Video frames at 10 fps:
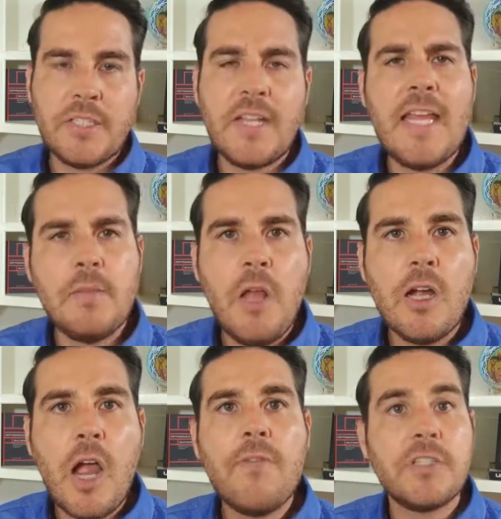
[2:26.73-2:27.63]
asylum law
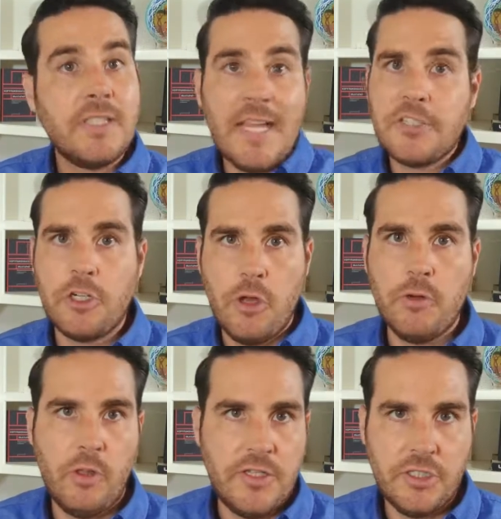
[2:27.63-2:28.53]
covers lesser known
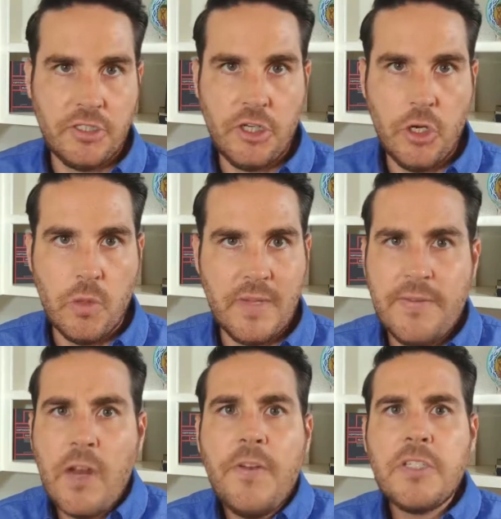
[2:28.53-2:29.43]
religions too.
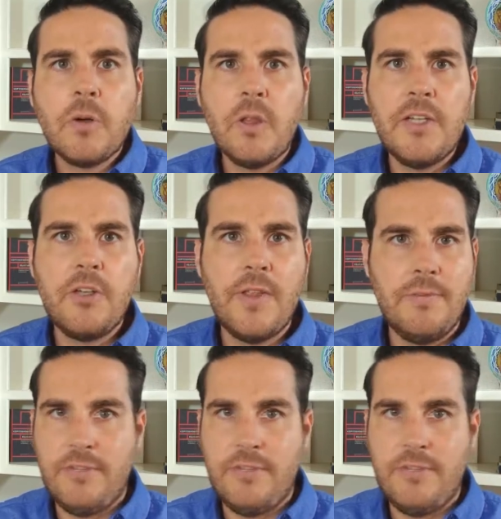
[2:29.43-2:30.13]
Even if it's a religion that